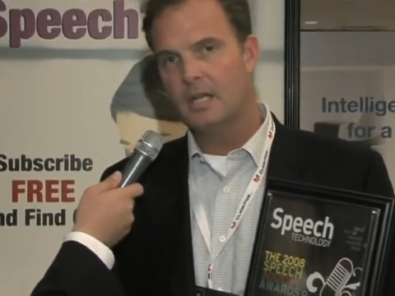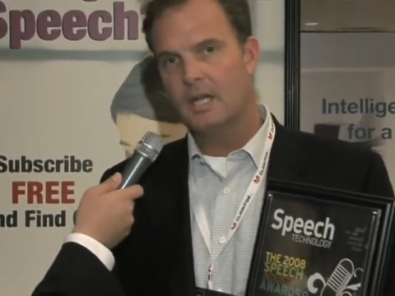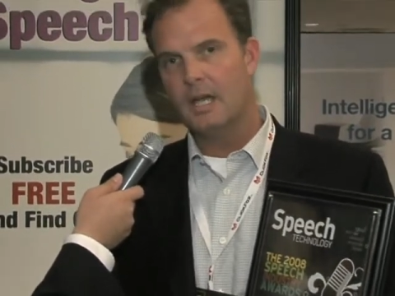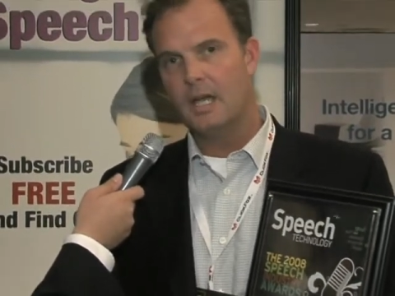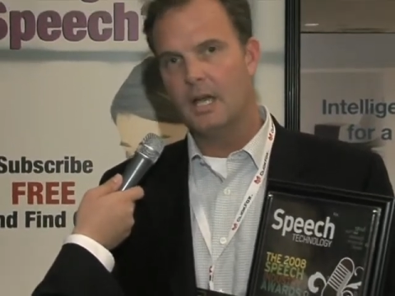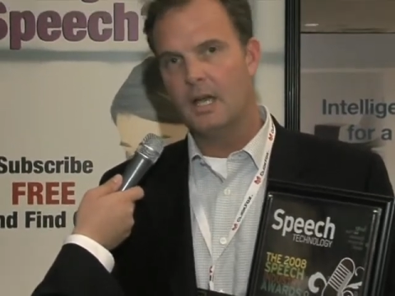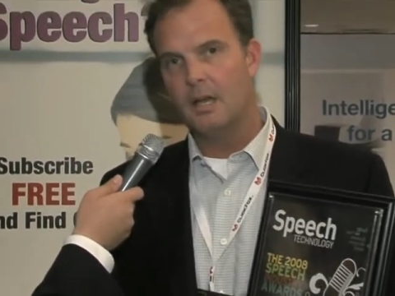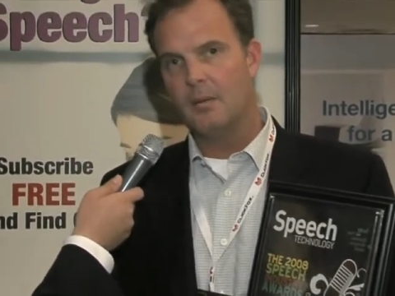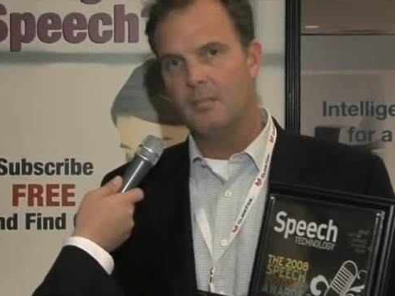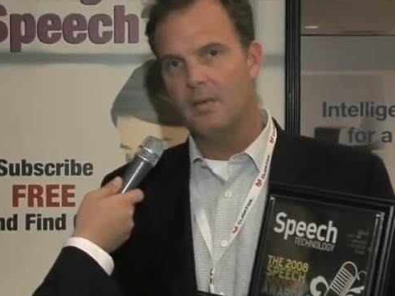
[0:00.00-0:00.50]

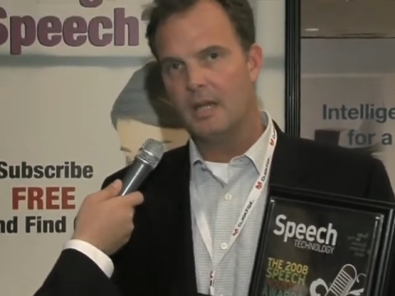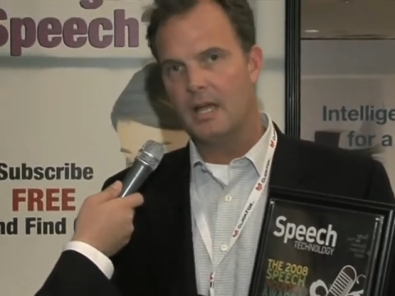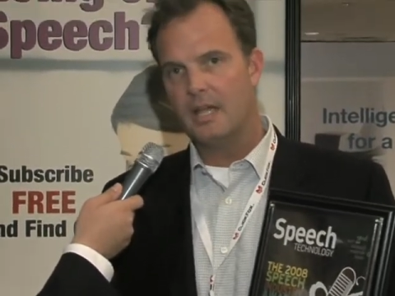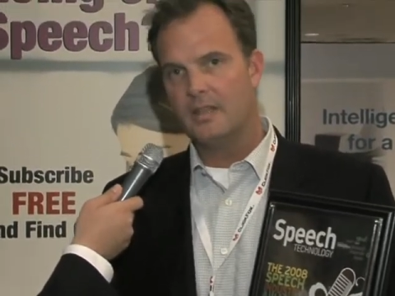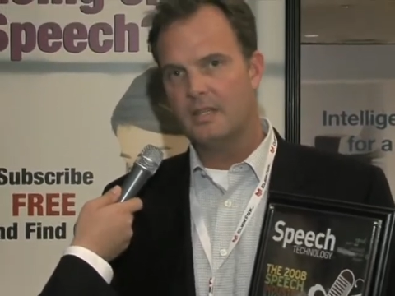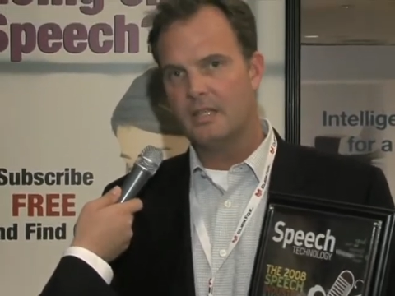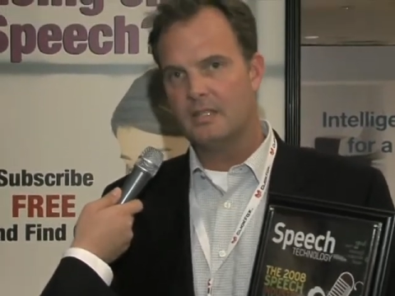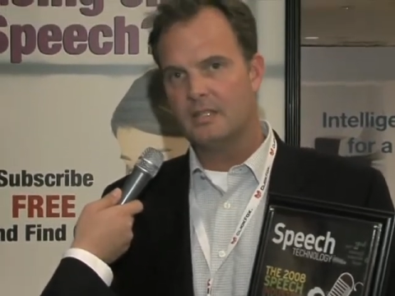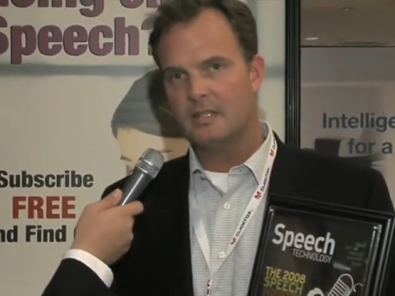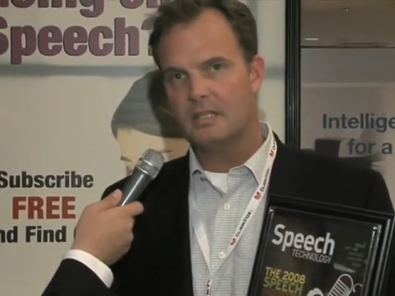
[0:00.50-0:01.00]
Um, I
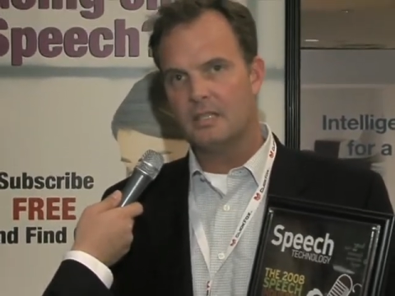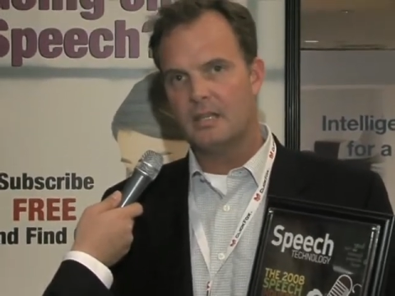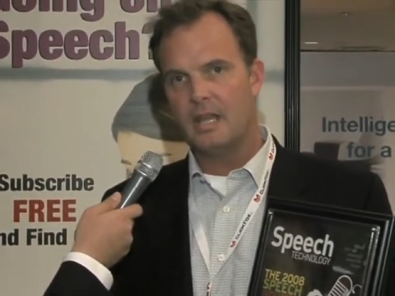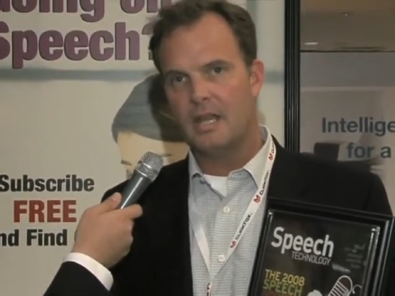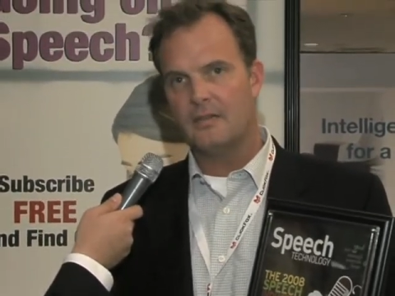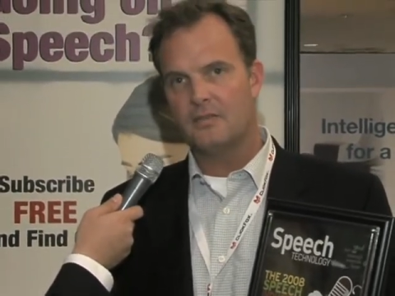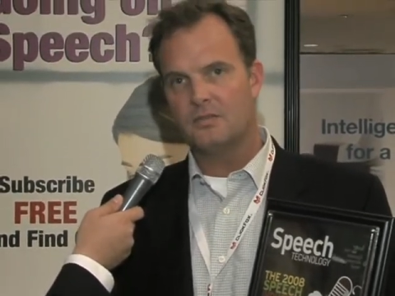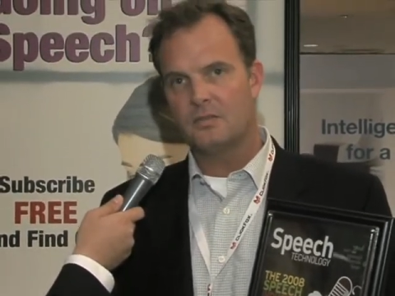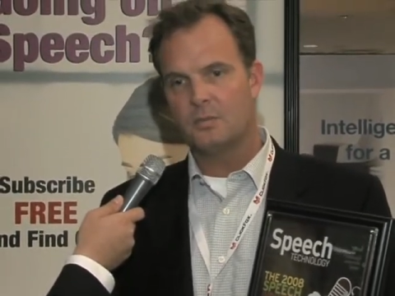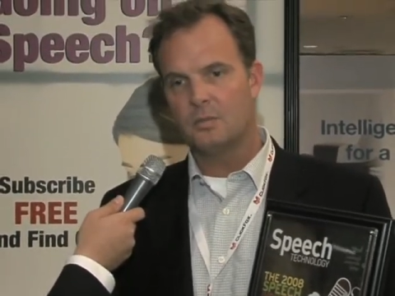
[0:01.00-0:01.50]
think then
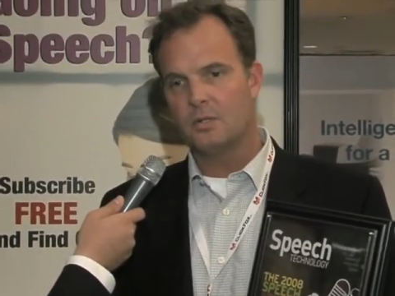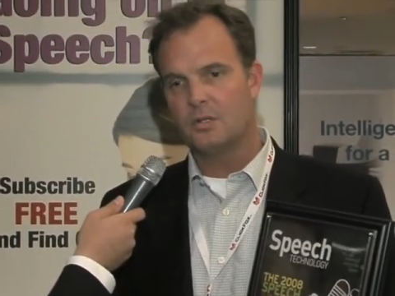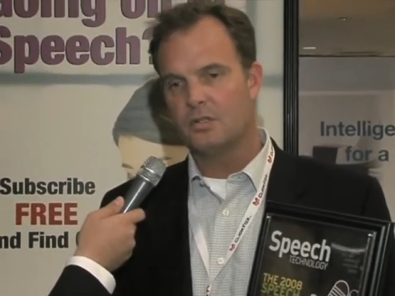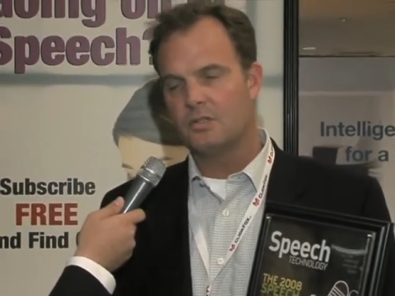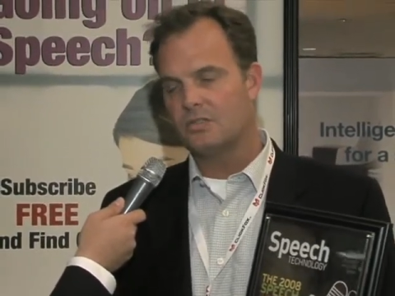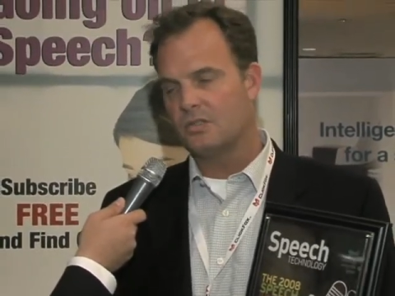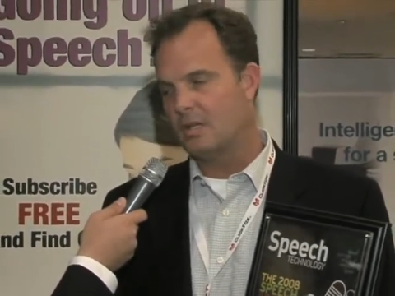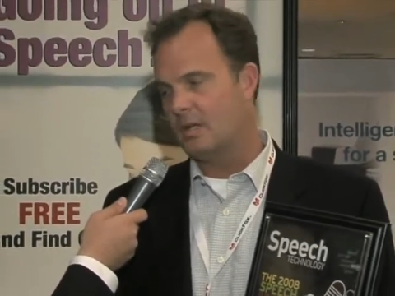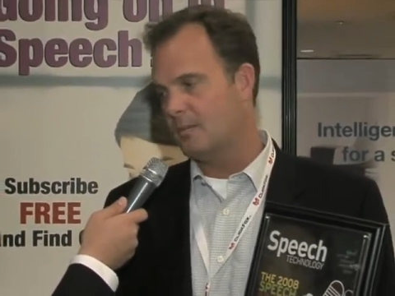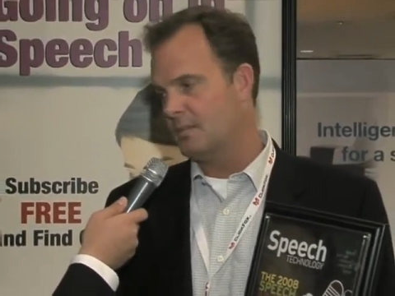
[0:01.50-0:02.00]

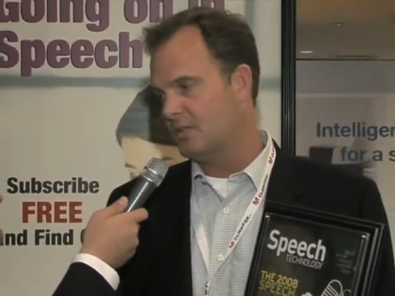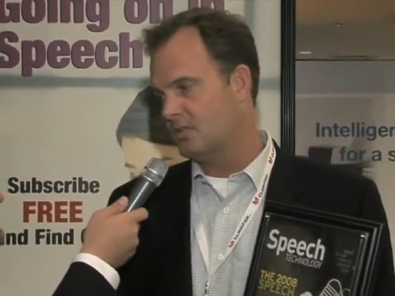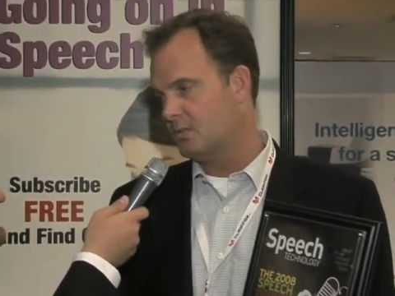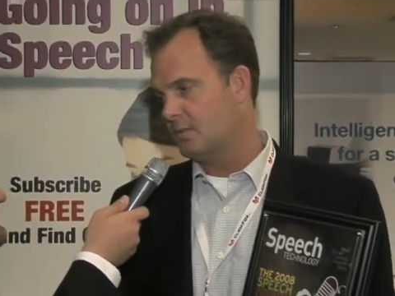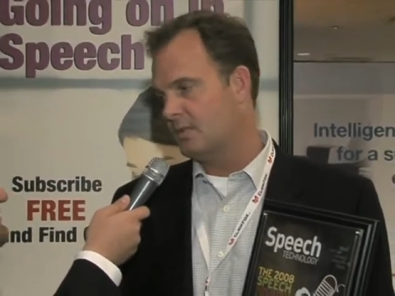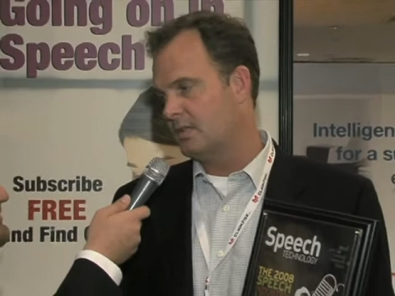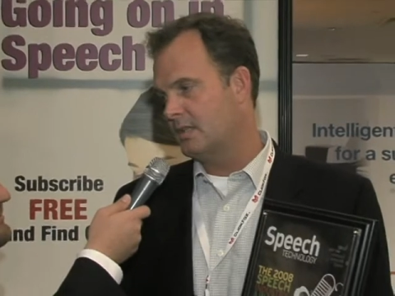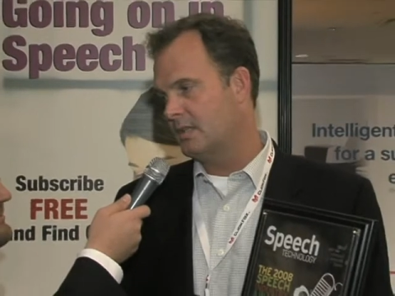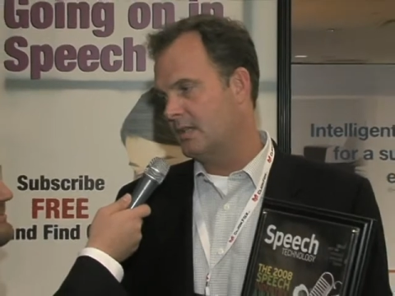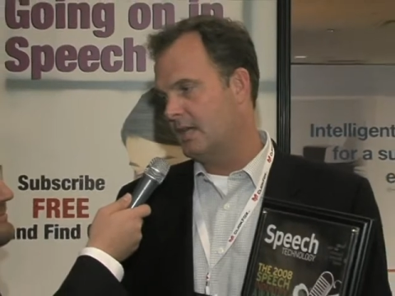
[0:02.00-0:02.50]
afterwards, um, it's
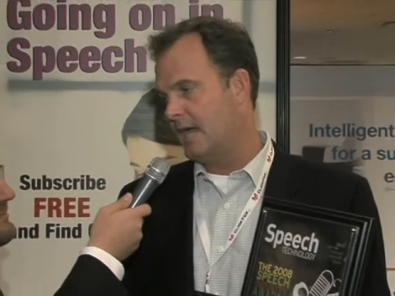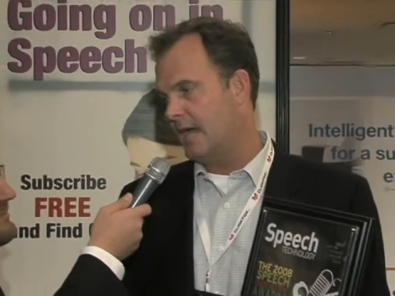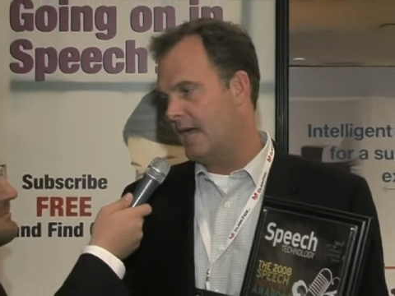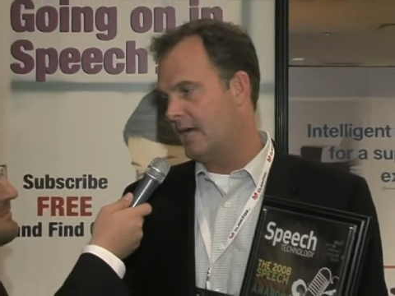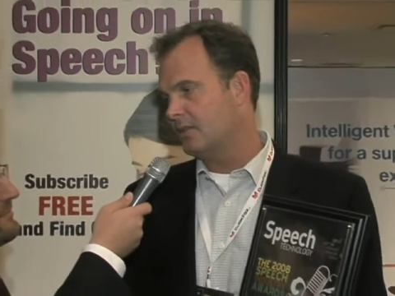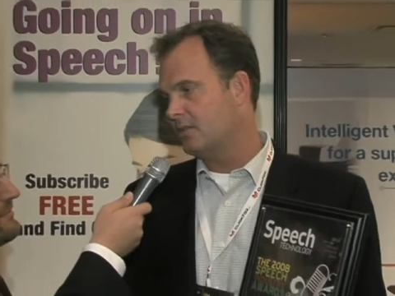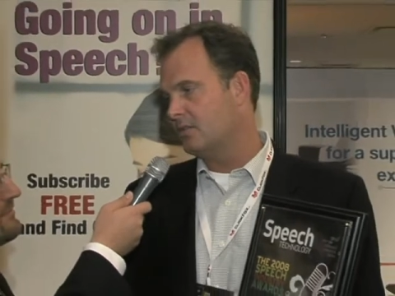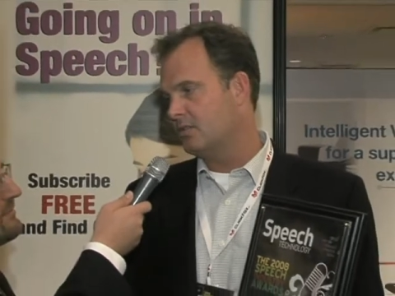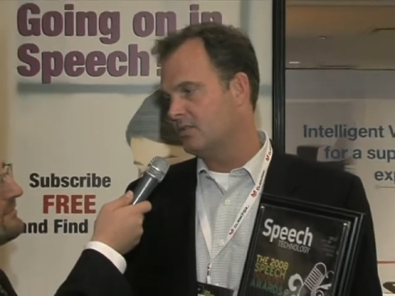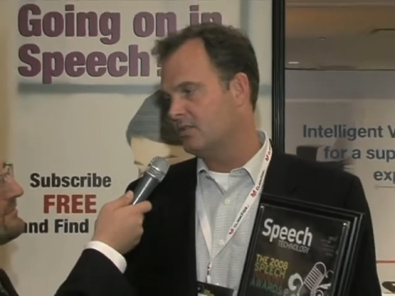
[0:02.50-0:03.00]
really
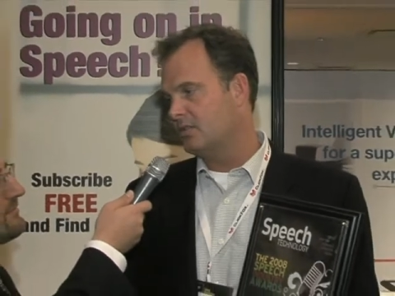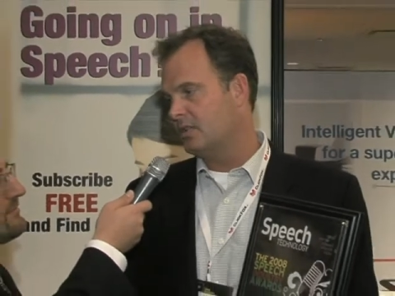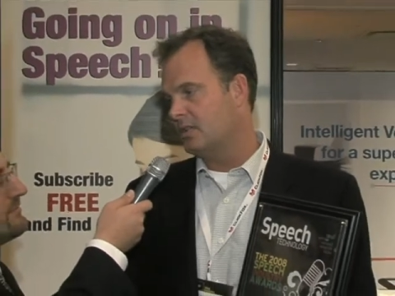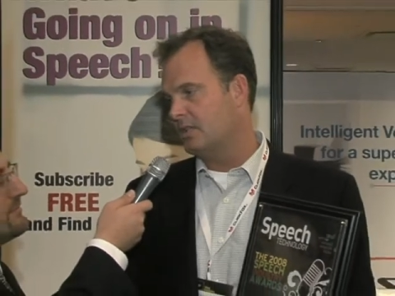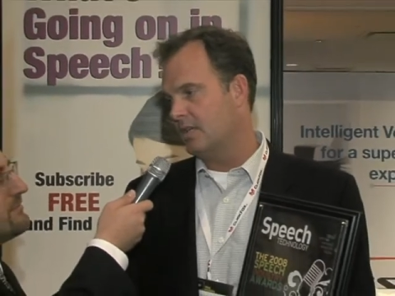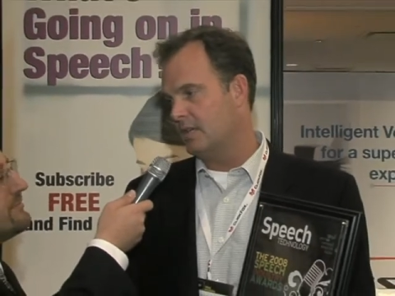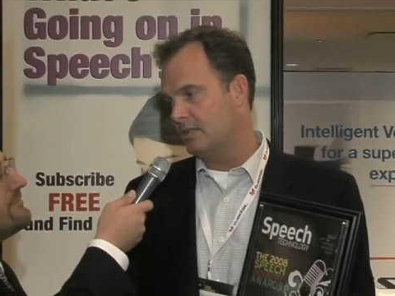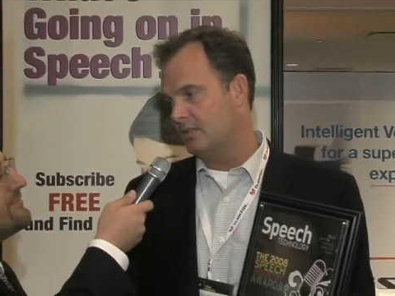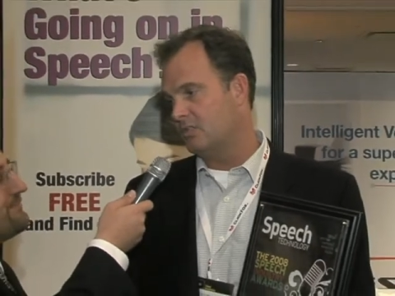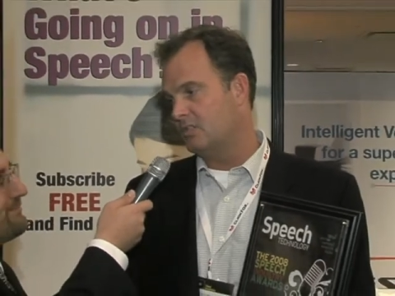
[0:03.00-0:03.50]

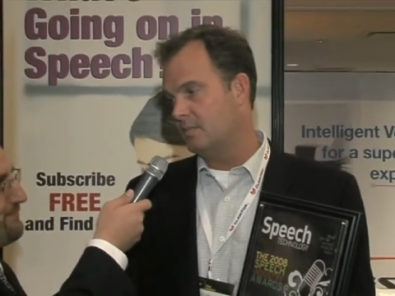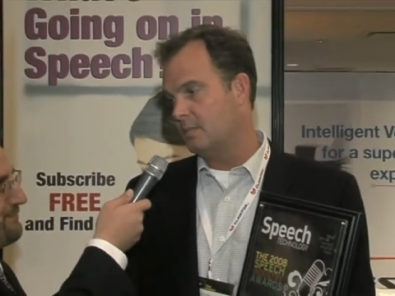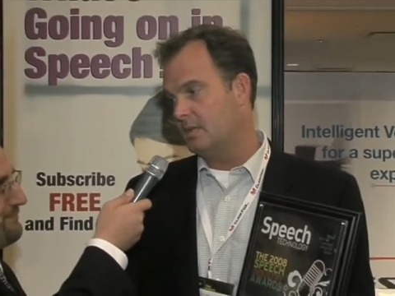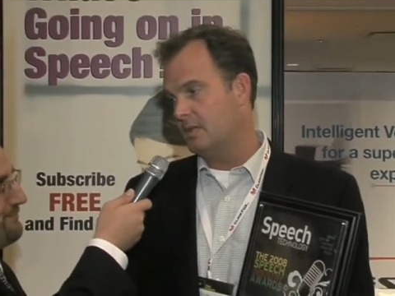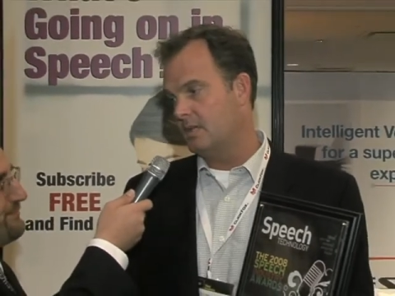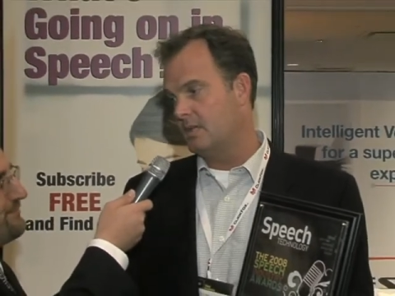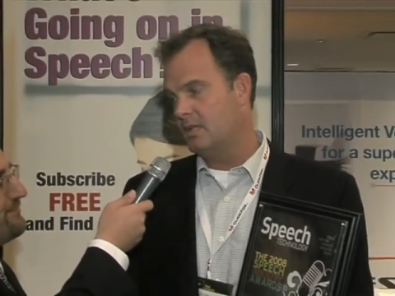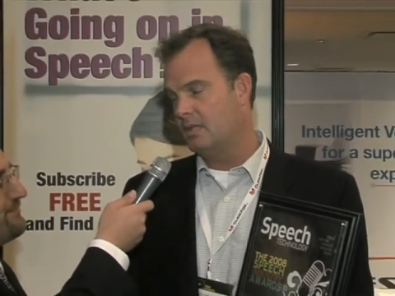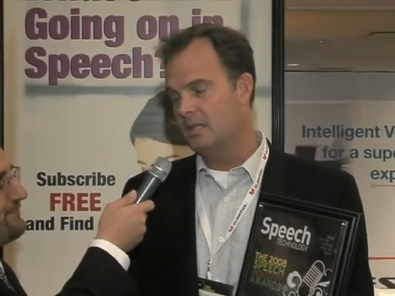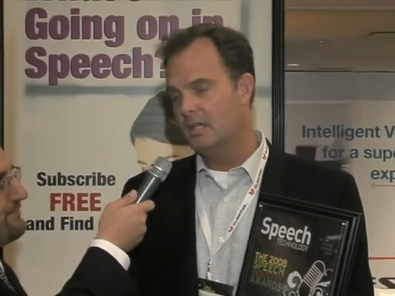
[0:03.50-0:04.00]
accuracy and
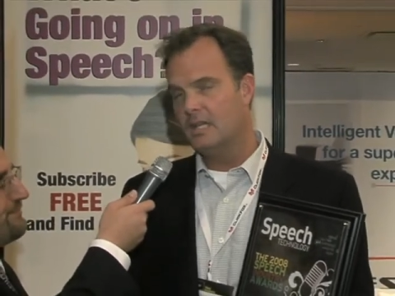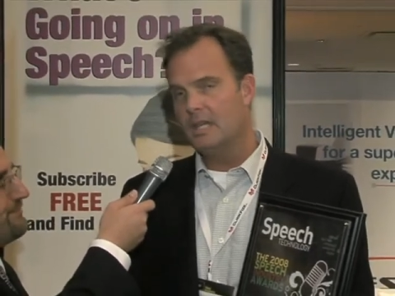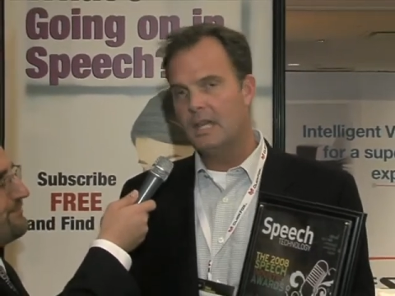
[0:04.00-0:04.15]
speed,